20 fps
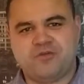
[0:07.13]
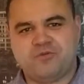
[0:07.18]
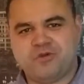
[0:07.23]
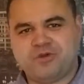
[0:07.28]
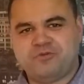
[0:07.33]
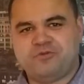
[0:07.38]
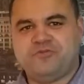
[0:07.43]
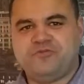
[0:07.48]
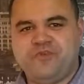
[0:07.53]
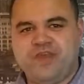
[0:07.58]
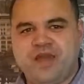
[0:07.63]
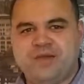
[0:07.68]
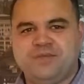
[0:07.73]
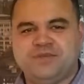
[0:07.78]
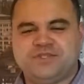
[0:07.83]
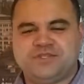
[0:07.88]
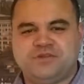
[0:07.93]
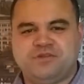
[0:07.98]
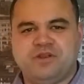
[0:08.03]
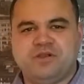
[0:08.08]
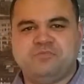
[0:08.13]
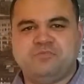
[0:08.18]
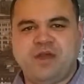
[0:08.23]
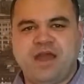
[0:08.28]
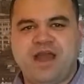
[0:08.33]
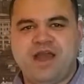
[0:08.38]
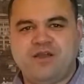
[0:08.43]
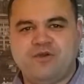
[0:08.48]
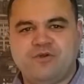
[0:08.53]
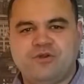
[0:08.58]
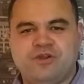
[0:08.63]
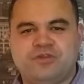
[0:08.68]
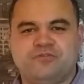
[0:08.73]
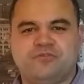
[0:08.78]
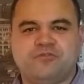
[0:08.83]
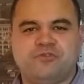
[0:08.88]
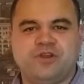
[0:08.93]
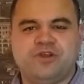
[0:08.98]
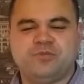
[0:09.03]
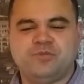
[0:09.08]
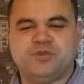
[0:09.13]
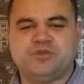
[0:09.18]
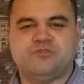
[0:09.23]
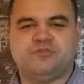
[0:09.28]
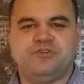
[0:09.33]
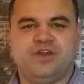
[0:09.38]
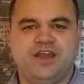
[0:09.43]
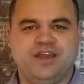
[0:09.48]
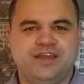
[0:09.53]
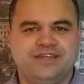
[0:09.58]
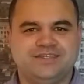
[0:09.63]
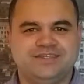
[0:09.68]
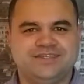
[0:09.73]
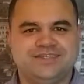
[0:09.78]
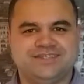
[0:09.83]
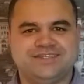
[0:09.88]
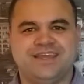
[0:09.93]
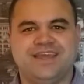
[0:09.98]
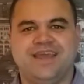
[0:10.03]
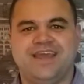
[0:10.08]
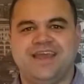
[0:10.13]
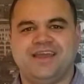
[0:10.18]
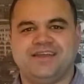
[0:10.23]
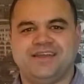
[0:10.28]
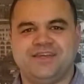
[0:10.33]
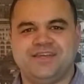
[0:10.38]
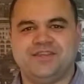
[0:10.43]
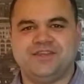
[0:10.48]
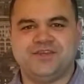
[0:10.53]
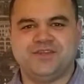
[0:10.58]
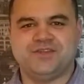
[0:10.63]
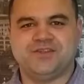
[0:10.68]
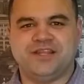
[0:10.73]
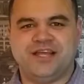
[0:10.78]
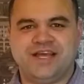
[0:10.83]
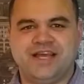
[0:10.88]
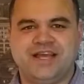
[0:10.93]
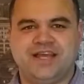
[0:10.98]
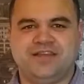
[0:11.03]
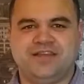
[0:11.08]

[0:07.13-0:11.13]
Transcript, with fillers: I work with families to create power and freedom in their finances and in their